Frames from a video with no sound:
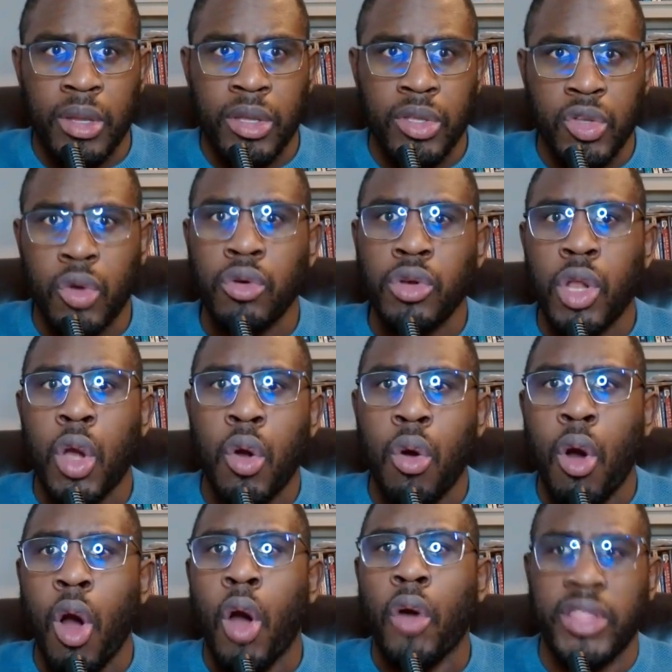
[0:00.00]
You'll know
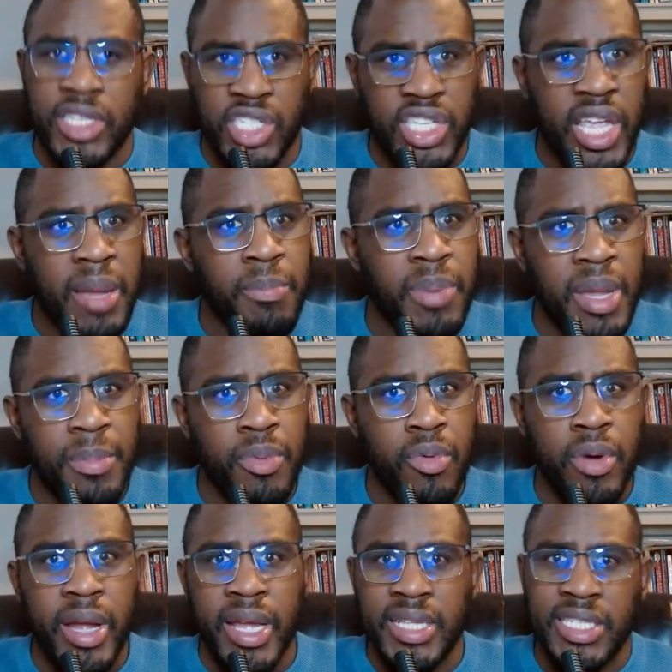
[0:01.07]
all the same
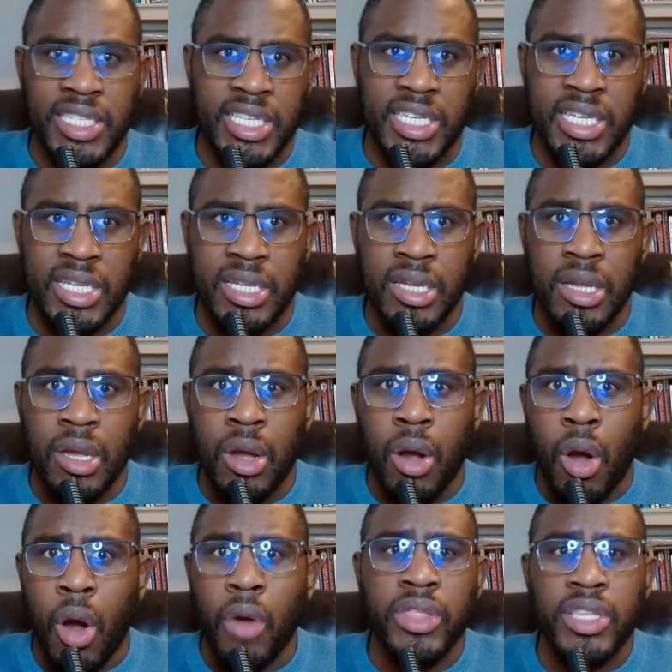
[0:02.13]
people and see
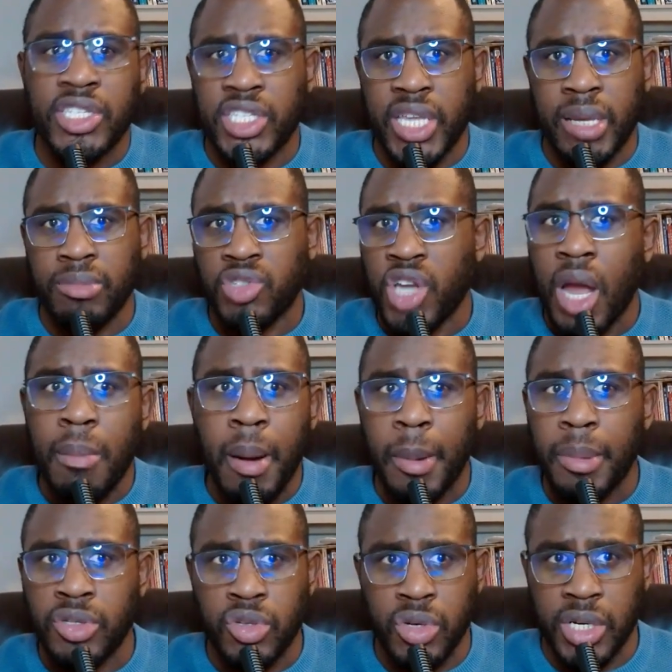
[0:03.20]
all the same job
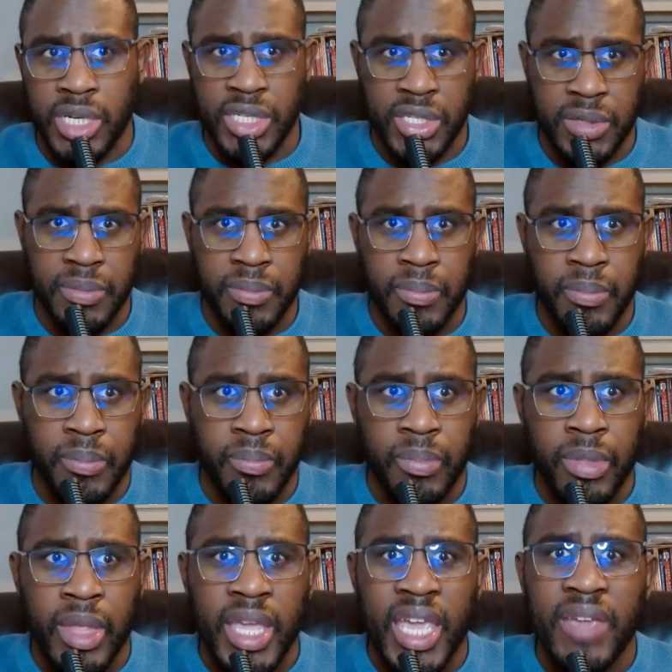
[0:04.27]
opportunities.
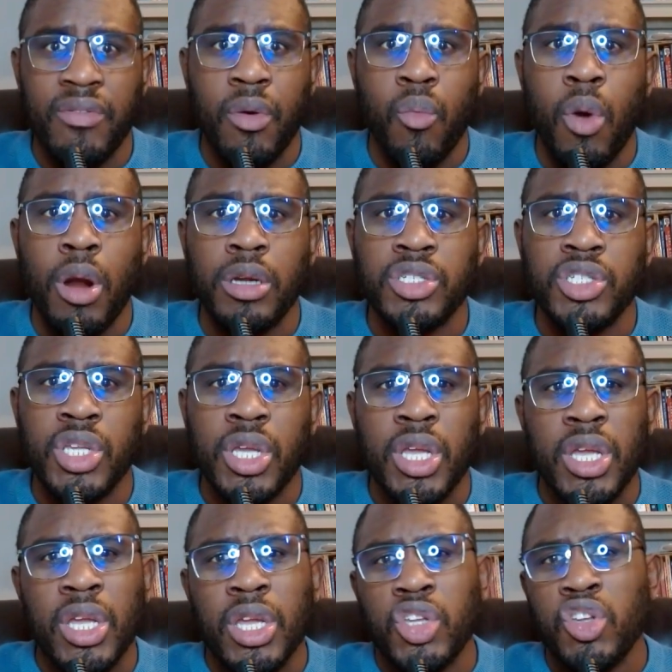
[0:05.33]
Even worse,
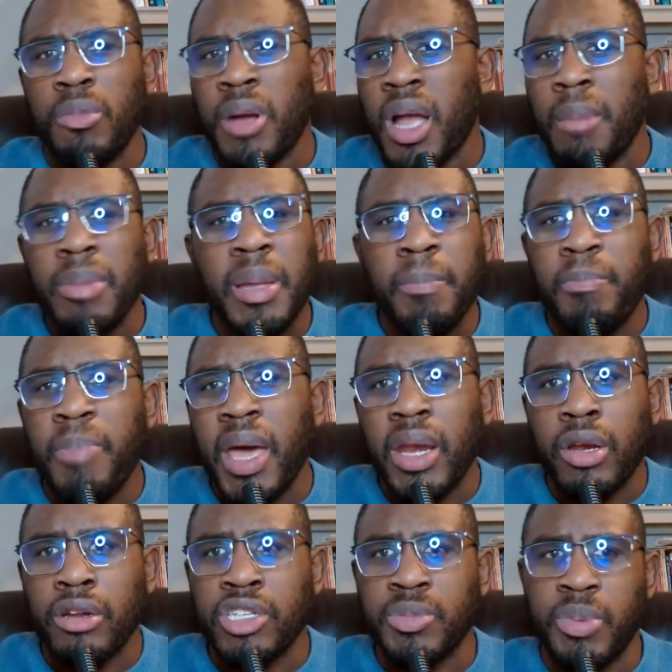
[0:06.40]
you become
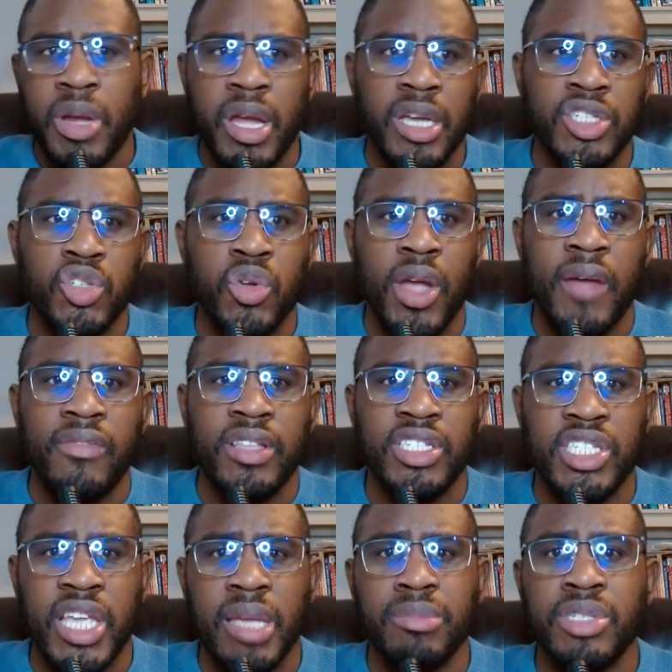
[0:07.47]
competitors because you have the
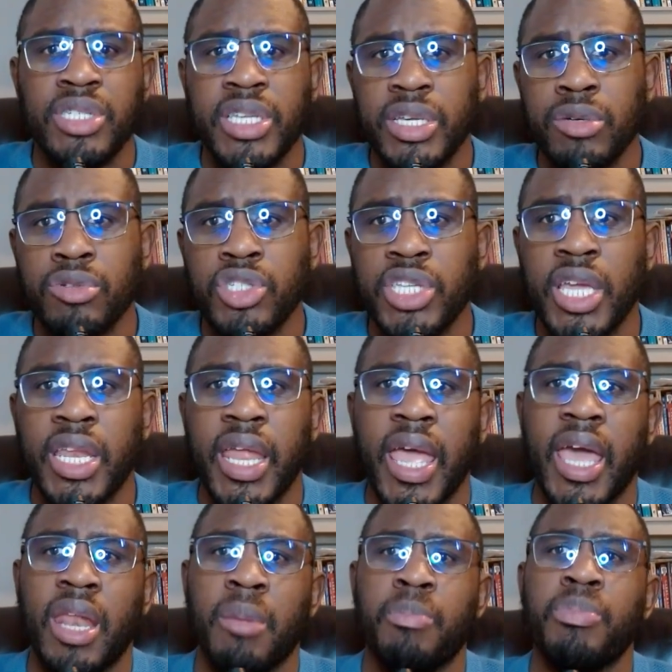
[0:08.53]
same skill set
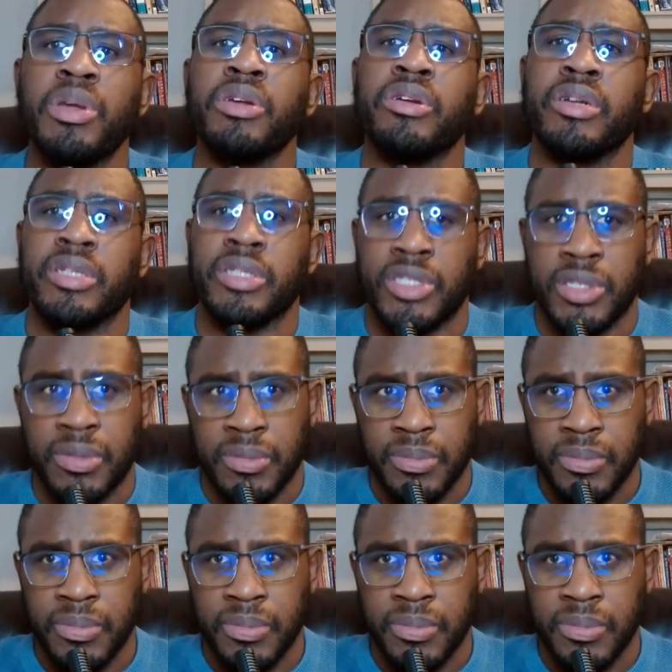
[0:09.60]
and appearance.